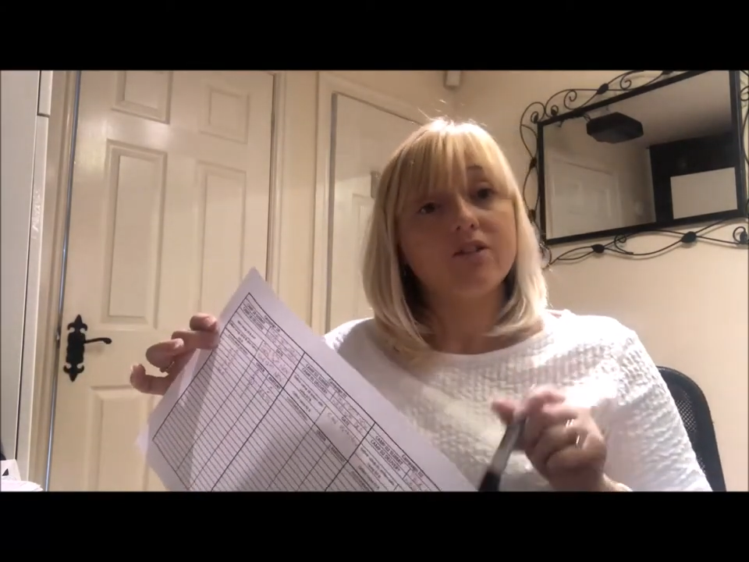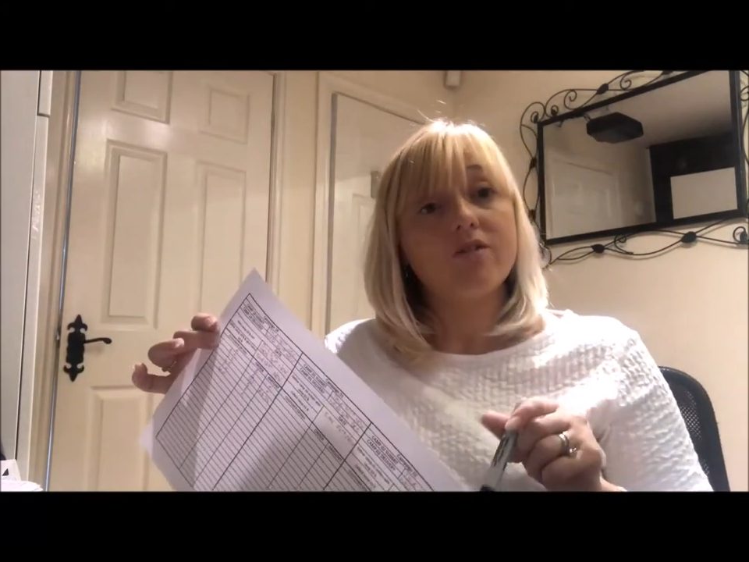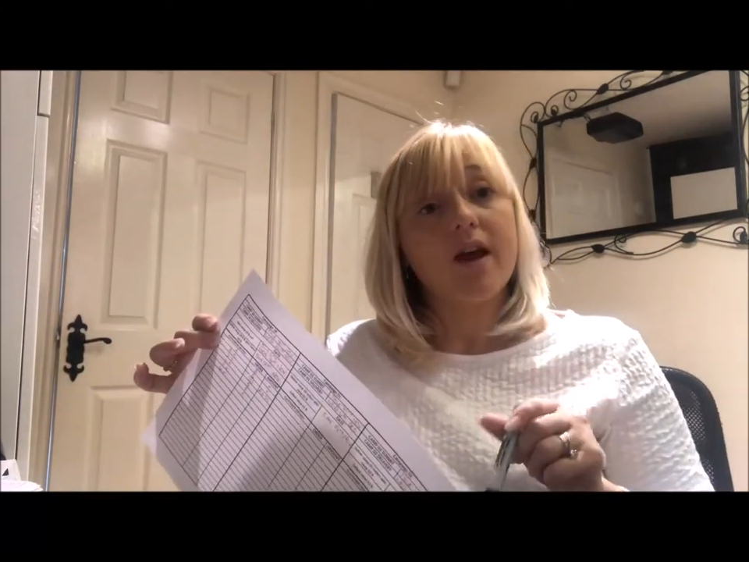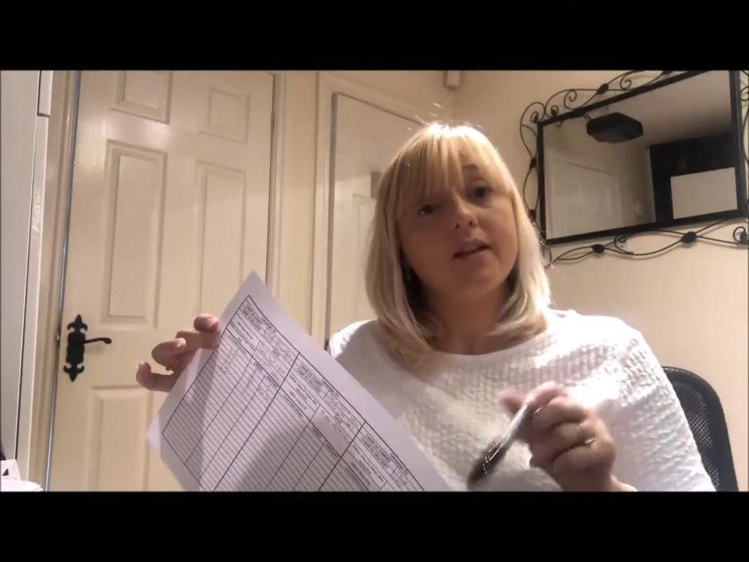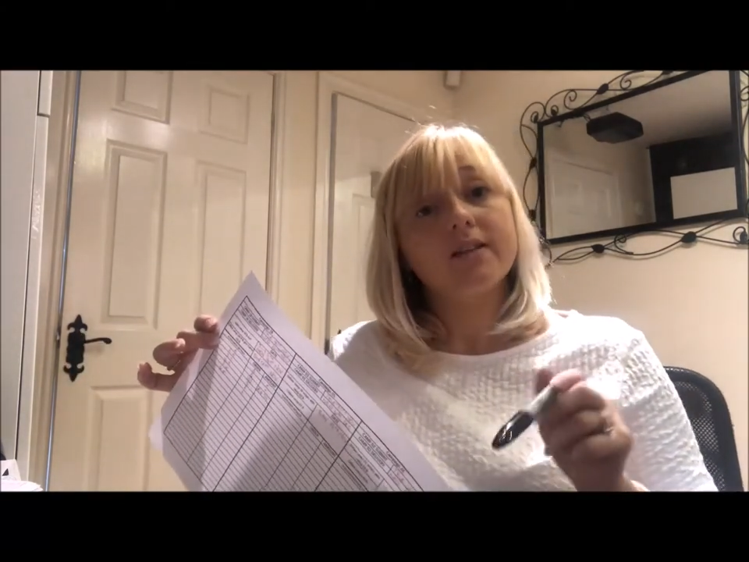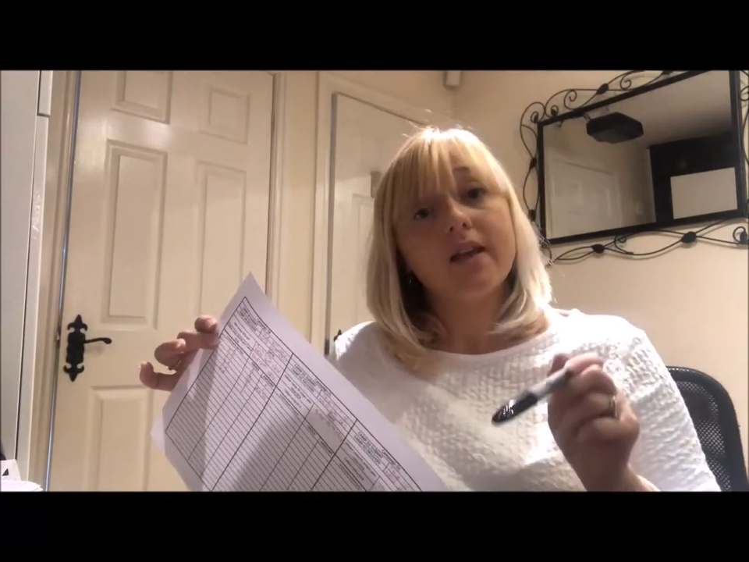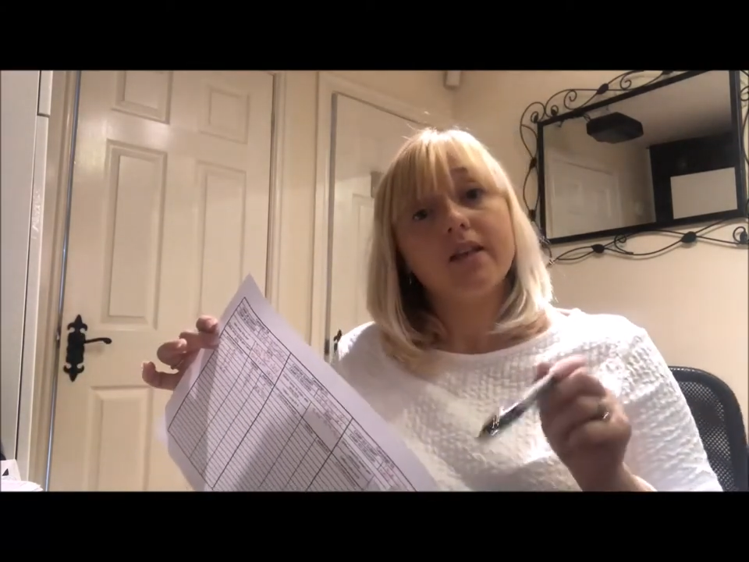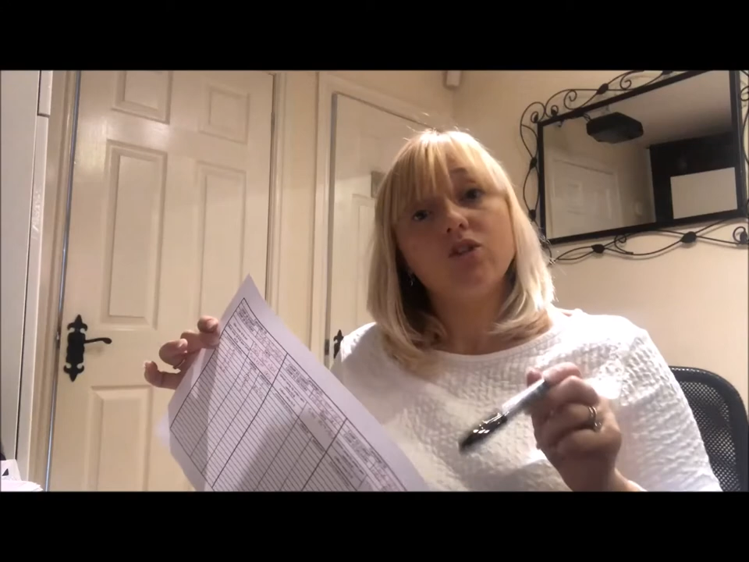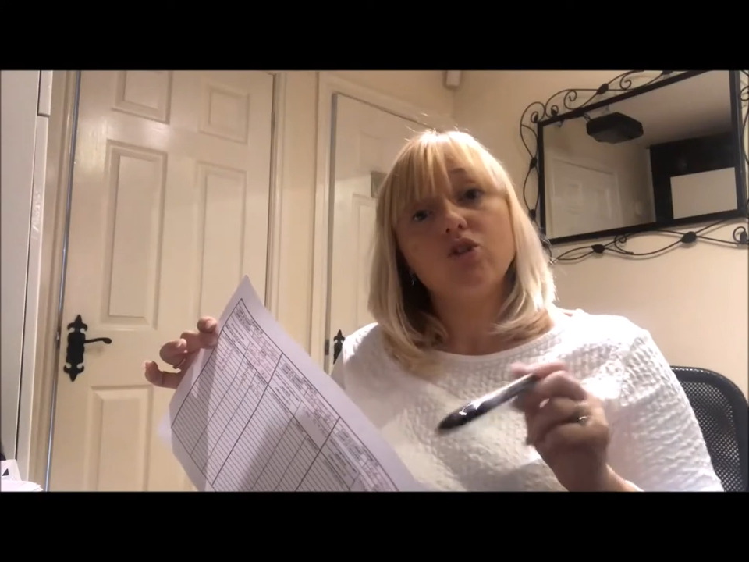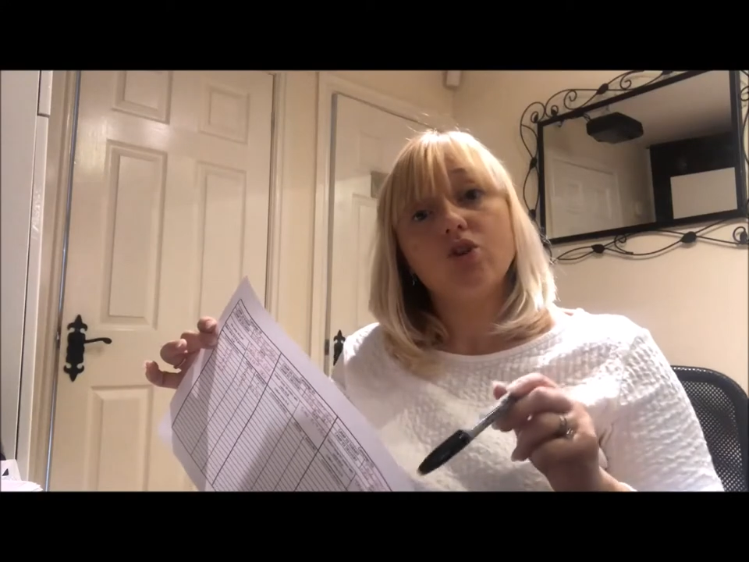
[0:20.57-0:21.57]
address
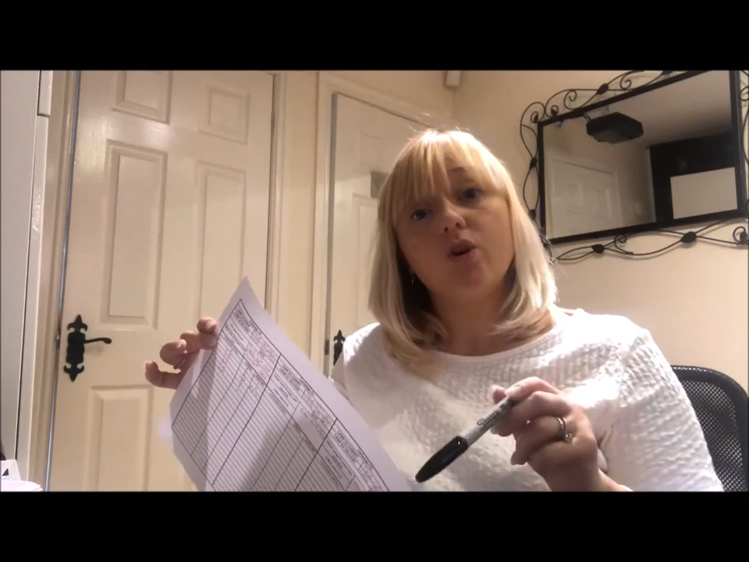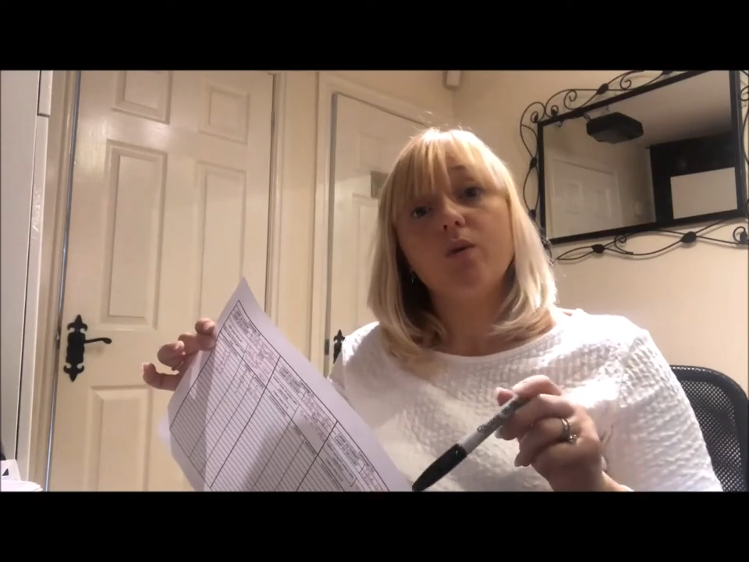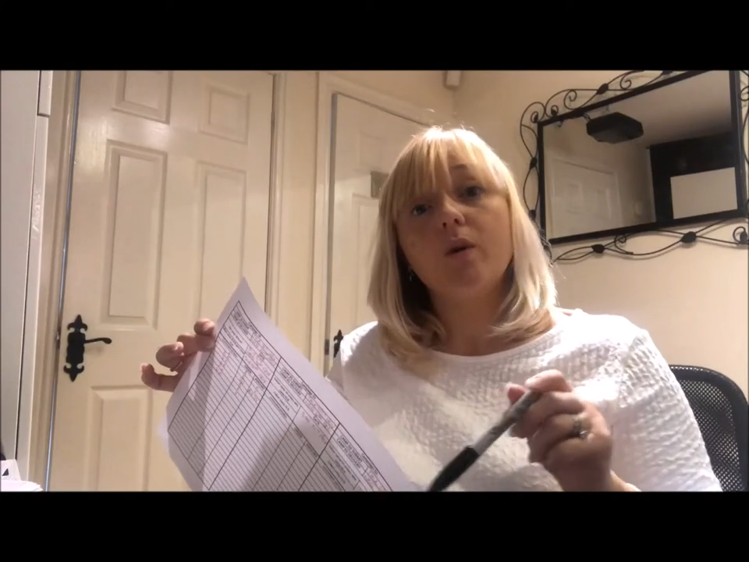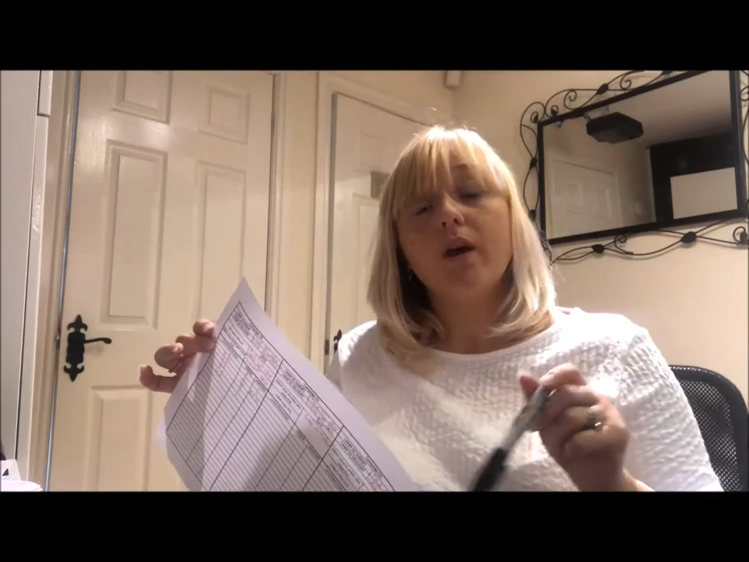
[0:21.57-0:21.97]
into